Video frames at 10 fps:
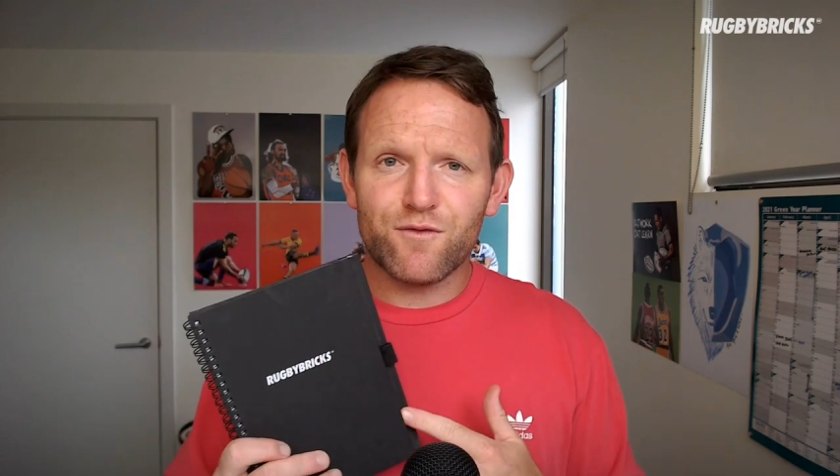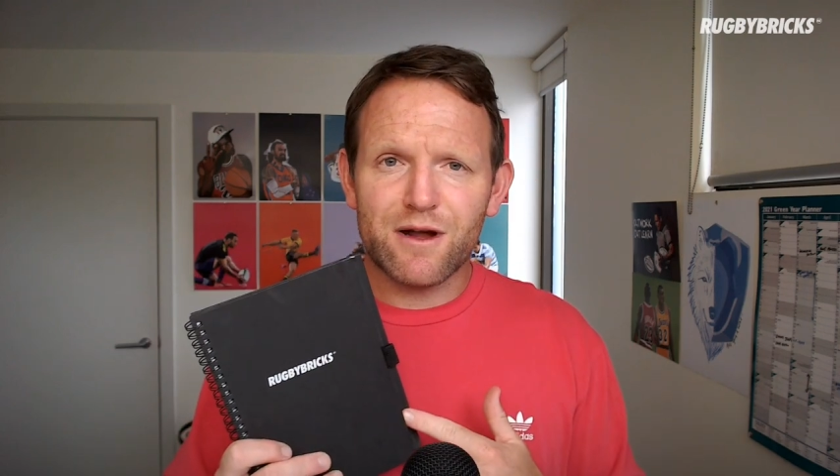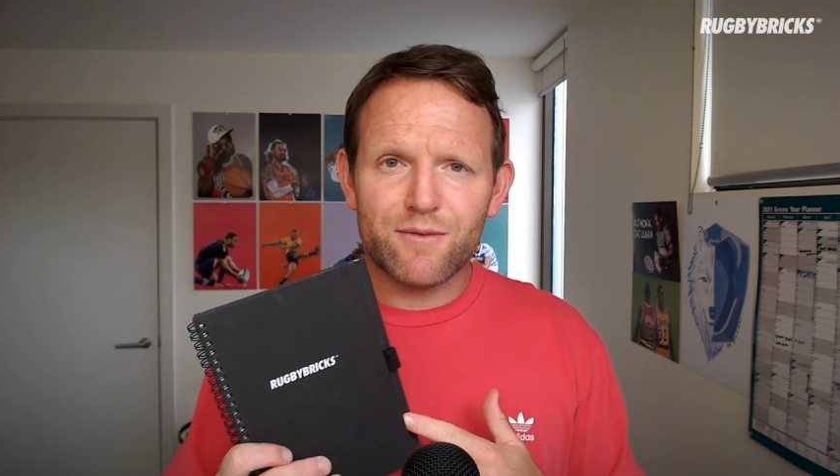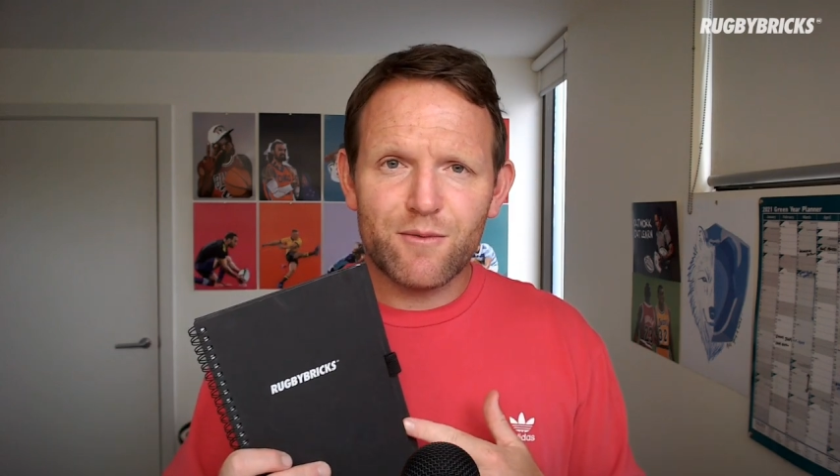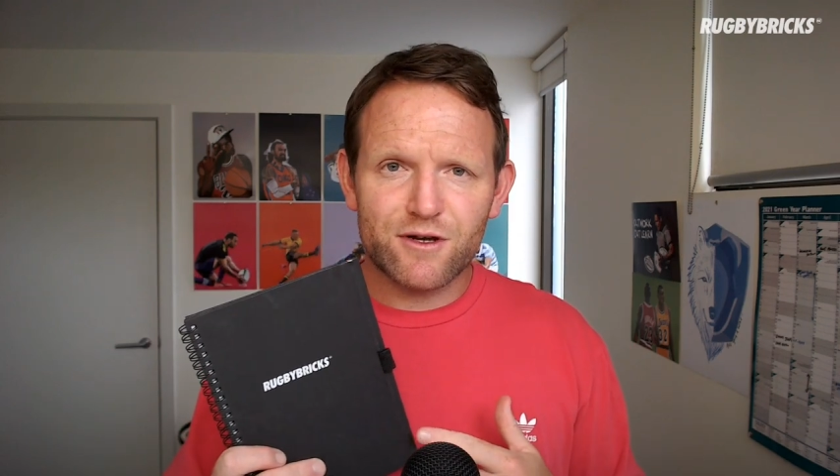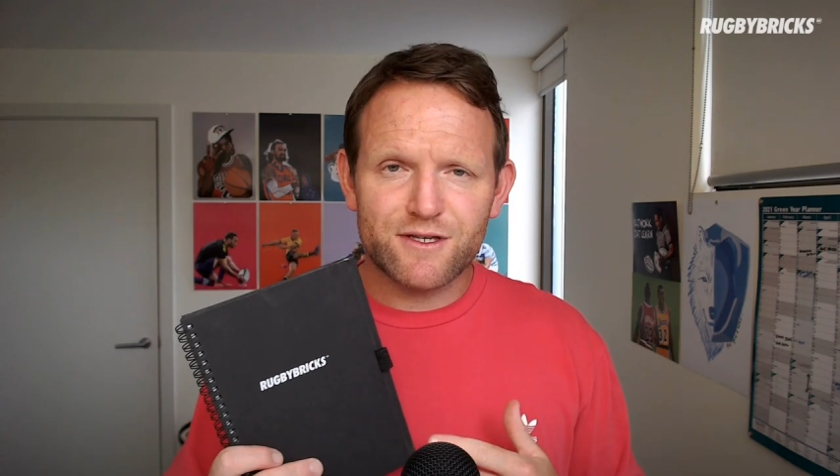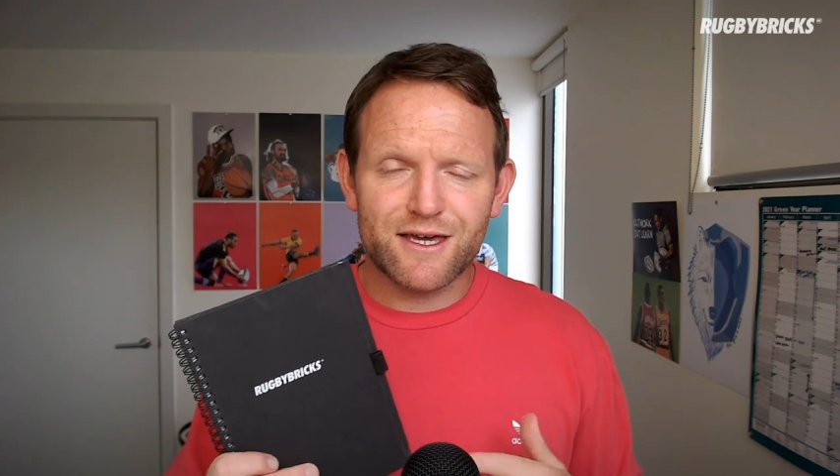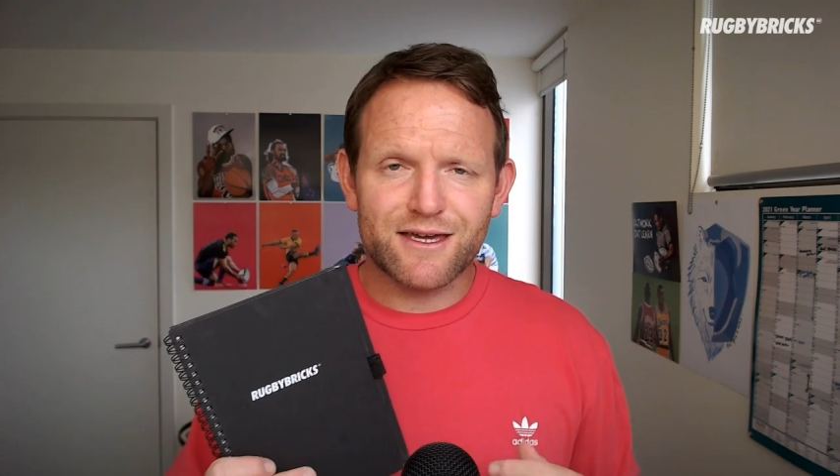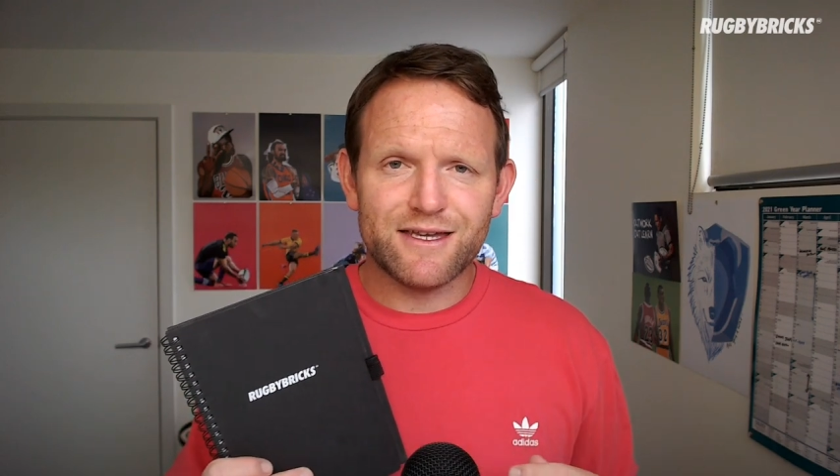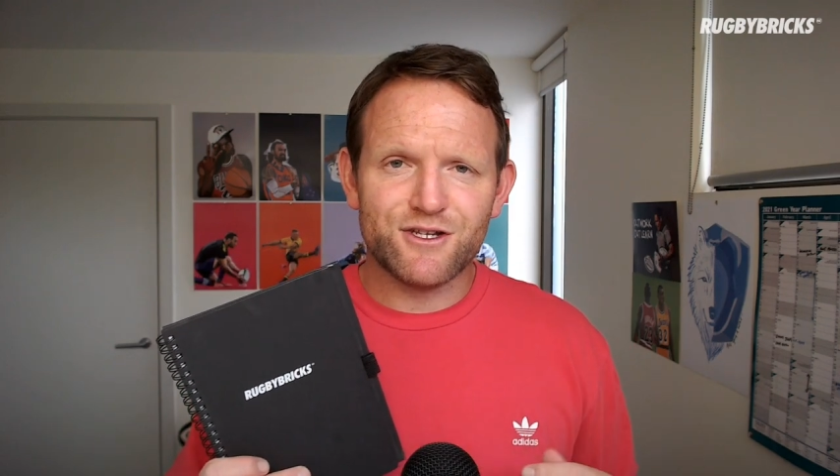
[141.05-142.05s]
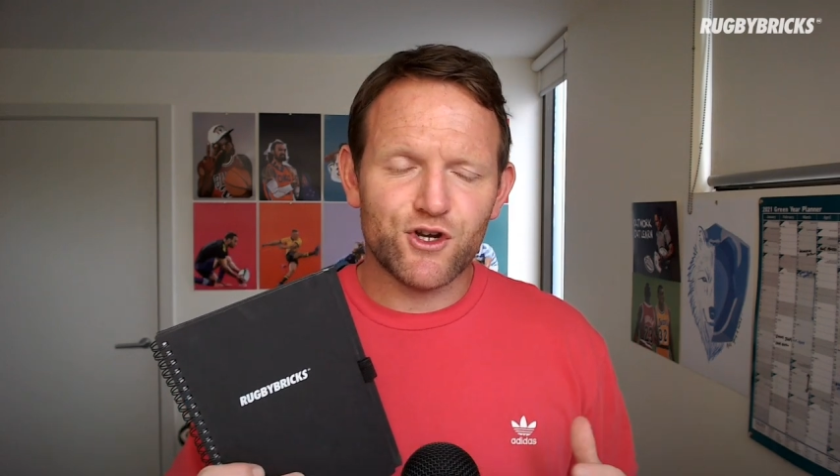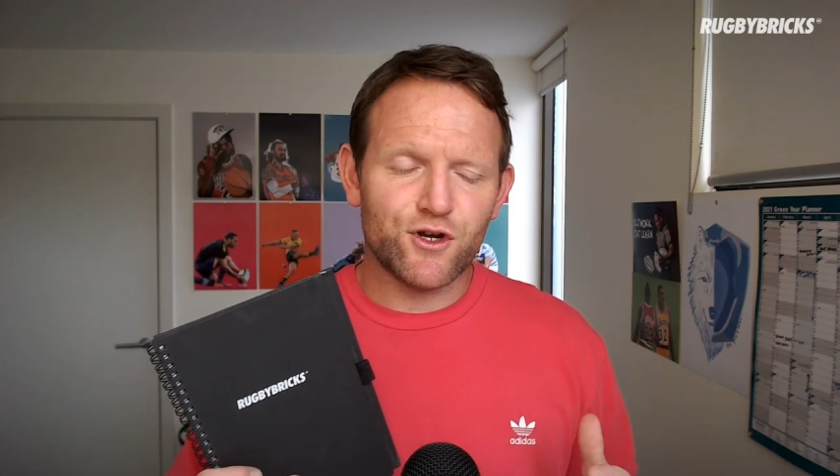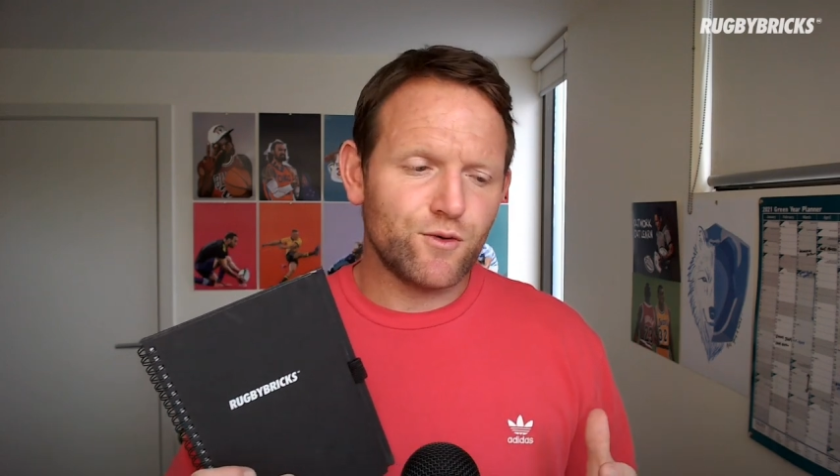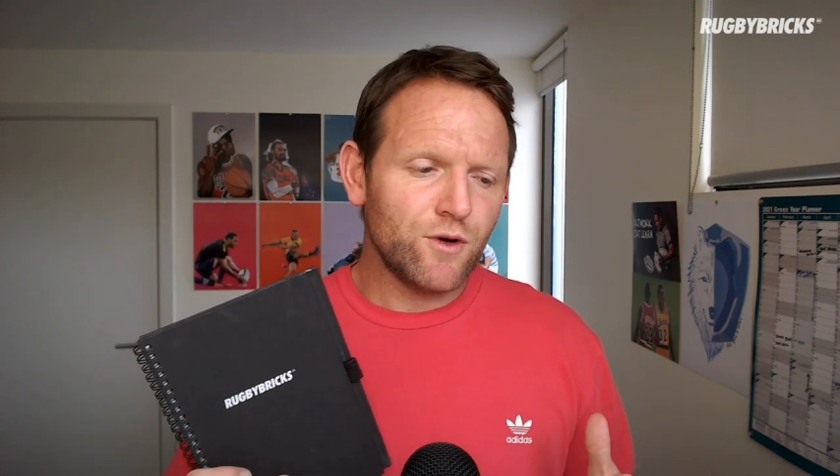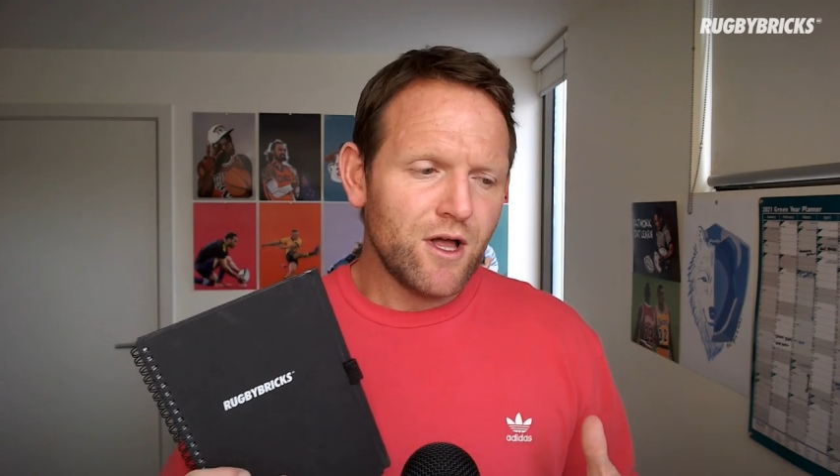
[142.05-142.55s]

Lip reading: Rugby Bricks kicking journal,